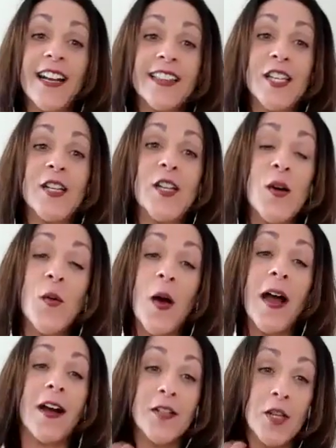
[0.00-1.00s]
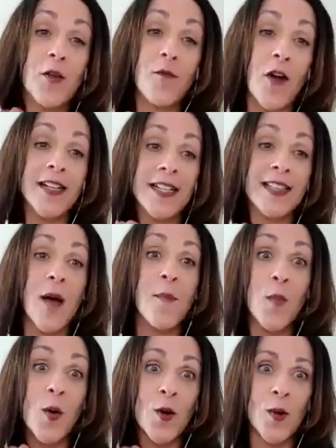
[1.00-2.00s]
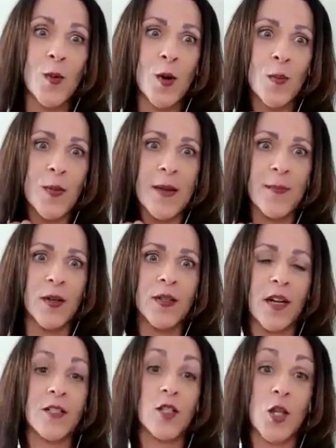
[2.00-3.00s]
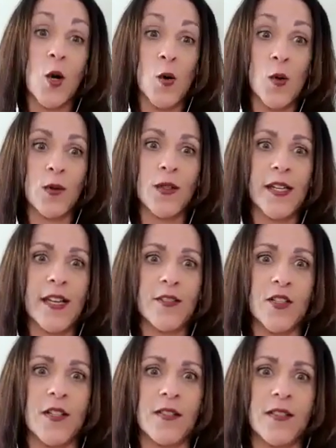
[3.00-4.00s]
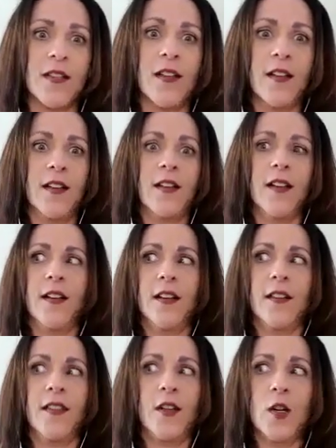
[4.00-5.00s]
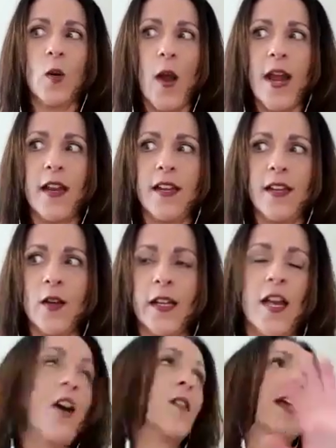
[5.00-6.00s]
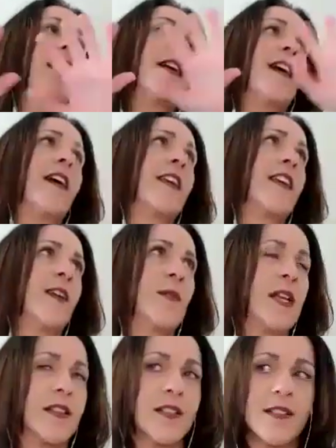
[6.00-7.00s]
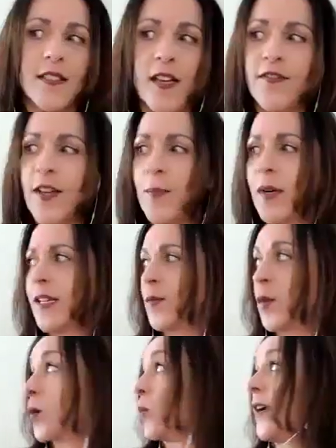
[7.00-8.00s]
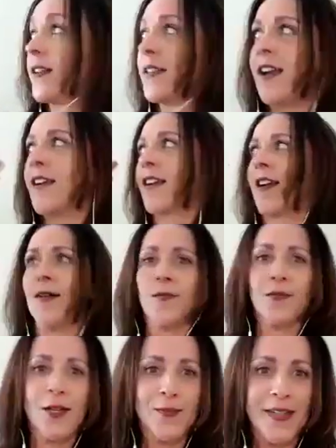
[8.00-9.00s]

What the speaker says: And are you finding that more and more people are totally just they're awakening, going, okay, I can't make this stuff up anymore. Where'd that come from?